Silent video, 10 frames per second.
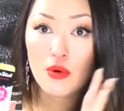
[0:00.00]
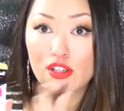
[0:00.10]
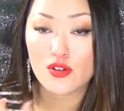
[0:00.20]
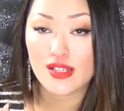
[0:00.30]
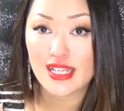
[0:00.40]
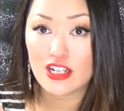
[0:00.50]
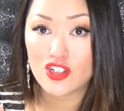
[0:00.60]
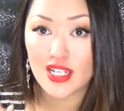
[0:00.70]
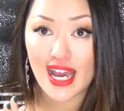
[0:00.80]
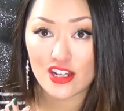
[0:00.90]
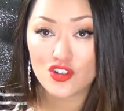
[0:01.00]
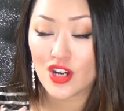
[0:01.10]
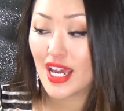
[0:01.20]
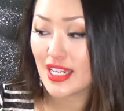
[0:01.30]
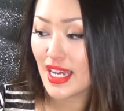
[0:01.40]
moisturization
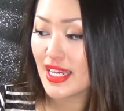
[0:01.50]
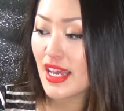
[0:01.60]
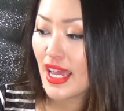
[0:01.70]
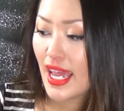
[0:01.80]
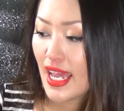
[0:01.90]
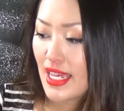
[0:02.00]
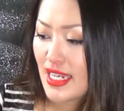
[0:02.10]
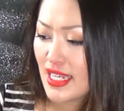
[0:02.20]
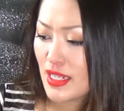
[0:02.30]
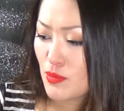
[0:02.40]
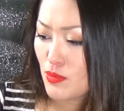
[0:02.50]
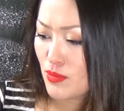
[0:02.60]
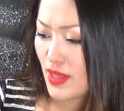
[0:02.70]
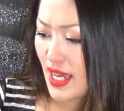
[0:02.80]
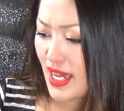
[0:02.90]
extra at night and it
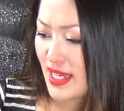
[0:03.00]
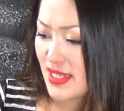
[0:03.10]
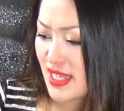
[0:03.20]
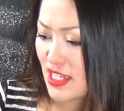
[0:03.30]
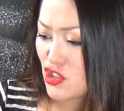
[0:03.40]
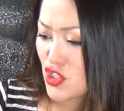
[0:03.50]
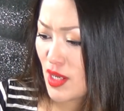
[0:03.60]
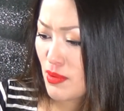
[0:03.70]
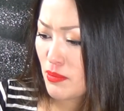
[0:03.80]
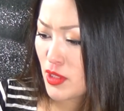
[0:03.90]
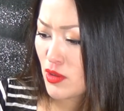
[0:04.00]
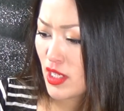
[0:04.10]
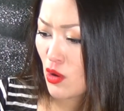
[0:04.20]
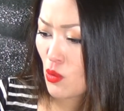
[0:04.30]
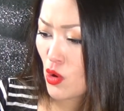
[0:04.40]
has a Shape
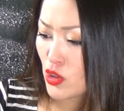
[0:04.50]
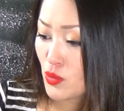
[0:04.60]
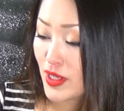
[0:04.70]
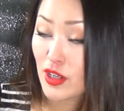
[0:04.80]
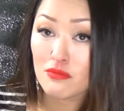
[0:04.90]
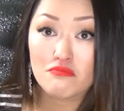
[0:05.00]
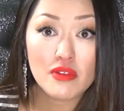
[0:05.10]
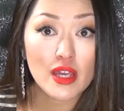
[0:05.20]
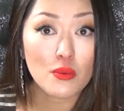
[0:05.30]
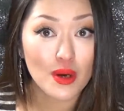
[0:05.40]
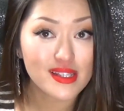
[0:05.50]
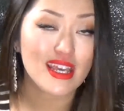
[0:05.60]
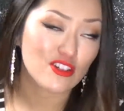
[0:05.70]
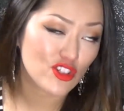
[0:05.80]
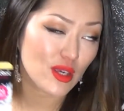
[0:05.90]
Beauty Award winner. It was
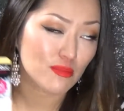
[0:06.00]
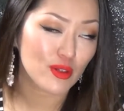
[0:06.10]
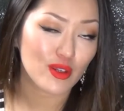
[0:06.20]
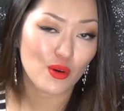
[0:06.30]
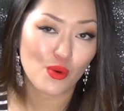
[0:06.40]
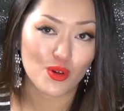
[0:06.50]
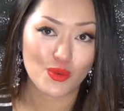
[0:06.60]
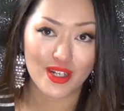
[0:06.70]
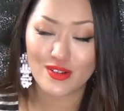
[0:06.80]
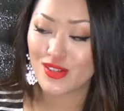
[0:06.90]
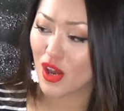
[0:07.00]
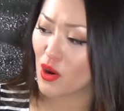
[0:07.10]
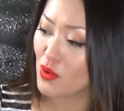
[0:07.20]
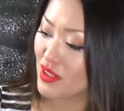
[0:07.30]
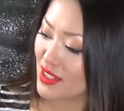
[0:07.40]
a Shape Beauty Award winner.
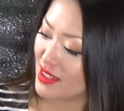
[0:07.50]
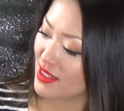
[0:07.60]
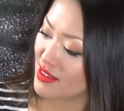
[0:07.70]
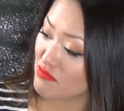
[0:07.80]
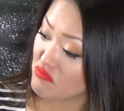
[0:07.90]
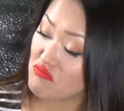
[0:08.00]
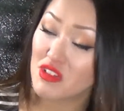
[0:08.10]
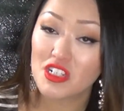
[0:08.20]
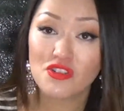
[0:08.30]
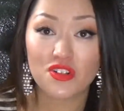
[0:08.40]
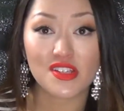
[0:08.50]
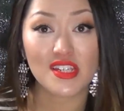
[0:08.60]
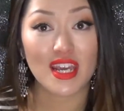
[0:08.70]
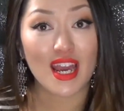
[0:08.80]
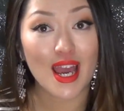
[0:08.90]
So
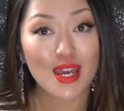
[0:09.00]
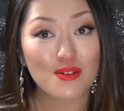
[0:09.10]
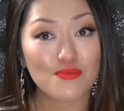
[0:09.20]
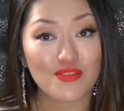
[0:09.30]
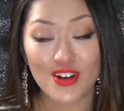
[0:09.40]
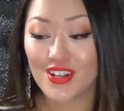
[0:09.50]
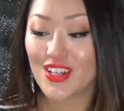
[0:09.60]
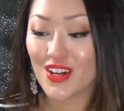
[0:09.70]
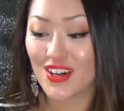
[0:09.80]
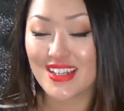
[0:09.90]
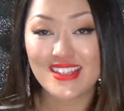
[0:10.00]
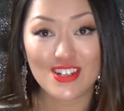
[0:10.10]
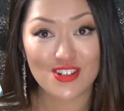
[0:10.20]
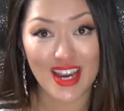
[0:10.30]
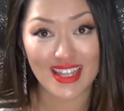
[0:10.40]
Interesting. I am very curious
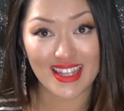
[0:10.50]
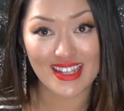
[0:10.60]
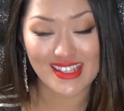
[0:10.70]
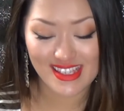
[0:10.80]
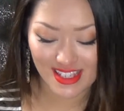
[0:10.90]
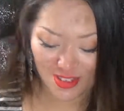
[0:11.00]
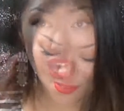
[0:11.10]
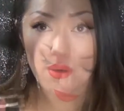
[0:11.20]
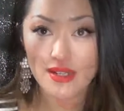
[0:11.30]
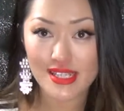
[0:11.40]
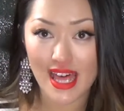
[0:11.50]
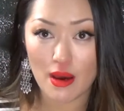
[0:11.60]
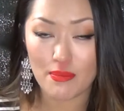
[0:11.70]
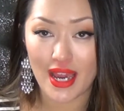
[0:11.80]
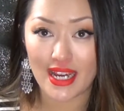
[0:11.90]
to try this. So that was
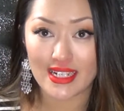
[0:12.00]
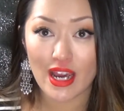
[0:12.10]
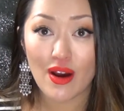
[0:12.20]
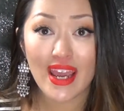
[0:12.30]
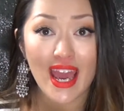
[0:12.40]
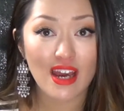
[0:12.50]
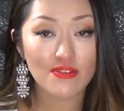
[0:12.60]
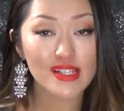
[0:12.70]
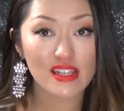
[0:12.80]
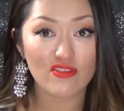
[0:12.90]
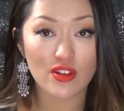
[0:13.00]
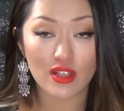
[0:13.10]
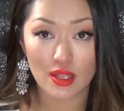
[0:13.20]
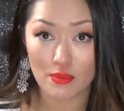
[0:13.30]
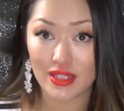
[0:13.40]
that bag. Now I have received
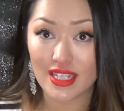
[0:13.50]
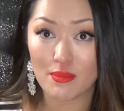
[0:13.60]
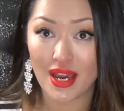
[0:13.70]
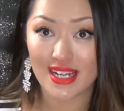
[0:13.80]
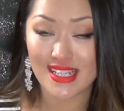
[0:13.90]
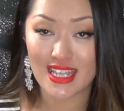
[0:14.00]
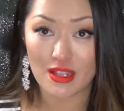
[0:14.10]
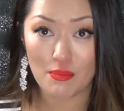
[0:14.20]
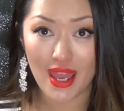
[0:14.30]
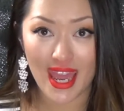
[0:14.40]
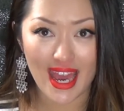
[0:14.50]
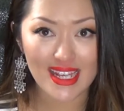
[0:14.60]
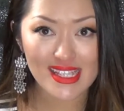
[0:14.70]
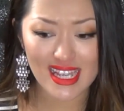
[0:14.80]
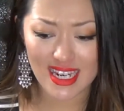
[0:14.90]
monthly bags in the
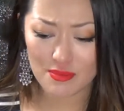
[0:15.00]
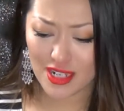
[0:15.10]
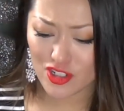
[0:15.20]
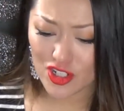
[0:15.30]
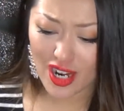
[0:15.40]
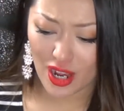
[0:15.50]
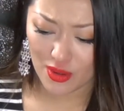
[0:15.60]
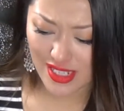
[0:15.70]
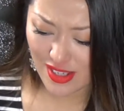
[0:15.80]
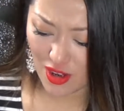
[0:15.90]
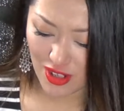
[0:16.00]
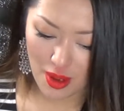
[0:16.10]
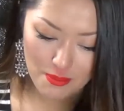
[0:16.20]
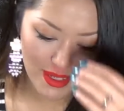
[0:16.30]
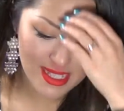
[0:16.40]
past and I'm not sure how these all
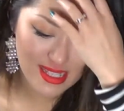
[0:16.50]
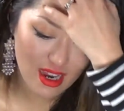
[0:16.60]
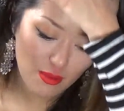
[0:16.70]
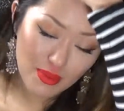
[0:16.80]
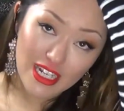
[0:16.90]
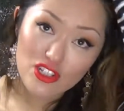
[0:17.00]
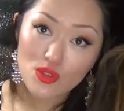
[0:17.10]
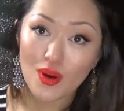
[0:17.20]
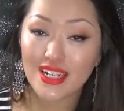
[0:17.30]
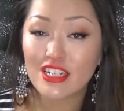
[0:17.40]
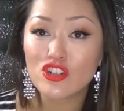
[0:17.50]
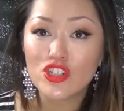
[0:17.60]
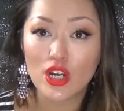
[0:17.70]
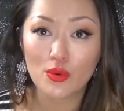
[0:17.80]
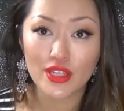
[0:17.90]
got mixed up but I just wanted to
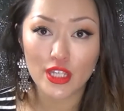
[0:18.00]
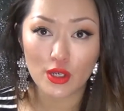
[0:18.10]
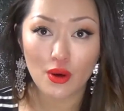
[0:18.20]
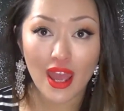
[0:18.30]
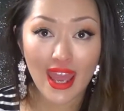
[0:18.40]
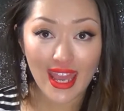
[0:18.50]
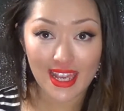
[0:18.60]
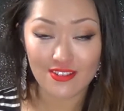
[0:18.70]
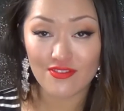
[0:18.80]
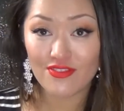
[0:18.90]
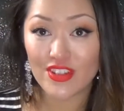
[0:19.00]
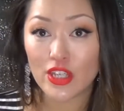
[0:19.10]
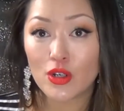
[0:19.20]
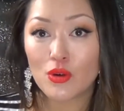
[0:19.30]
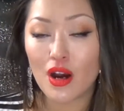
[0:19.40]
share with you a
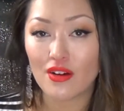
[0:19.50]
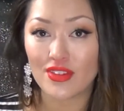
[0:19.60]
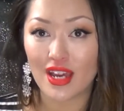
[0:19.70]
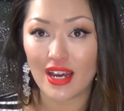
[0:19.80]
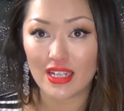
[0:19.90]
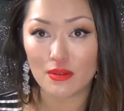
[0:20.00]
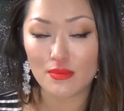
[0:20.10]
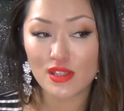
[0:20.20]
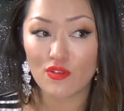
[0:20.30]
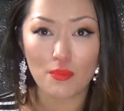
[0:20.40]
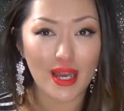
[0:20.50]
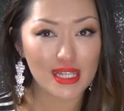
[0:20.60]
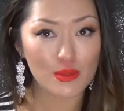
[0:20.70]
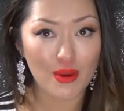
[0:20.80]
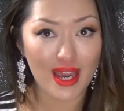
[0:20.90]
few of the items from
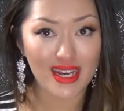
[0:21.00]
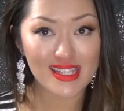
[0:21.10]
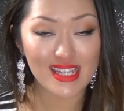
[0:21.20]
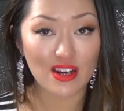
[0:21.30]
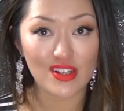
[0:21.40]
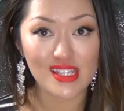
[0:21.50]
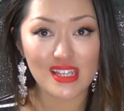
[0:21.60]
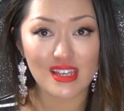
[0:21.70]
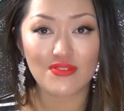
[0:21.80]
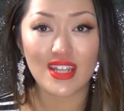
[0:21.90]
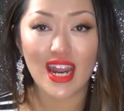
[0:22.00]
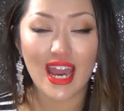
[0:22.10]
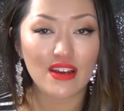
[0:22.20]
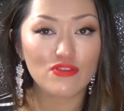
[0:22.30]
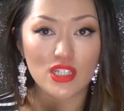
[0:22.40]
past bags that I've received that I
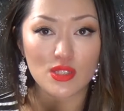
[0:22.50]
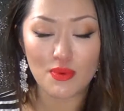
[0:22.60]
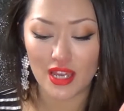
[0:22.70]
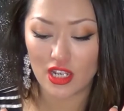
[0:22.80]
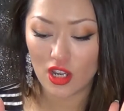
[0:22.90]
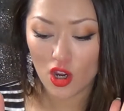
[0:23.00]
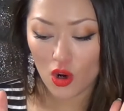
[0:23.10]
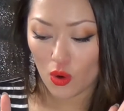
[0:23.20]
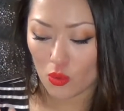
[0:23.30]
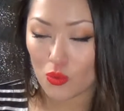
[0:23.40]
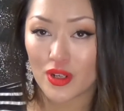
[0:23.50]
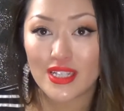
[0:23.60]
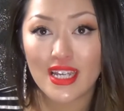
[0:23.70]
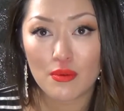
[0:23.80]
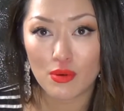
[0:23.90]
have just been
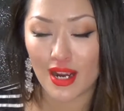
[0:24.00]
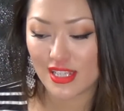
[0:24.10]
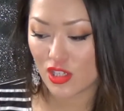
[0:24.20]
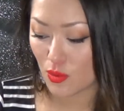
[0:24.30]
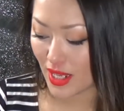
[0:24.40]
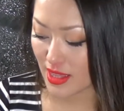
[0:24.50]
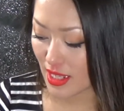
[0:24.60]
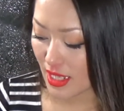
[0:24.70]
really impressed with.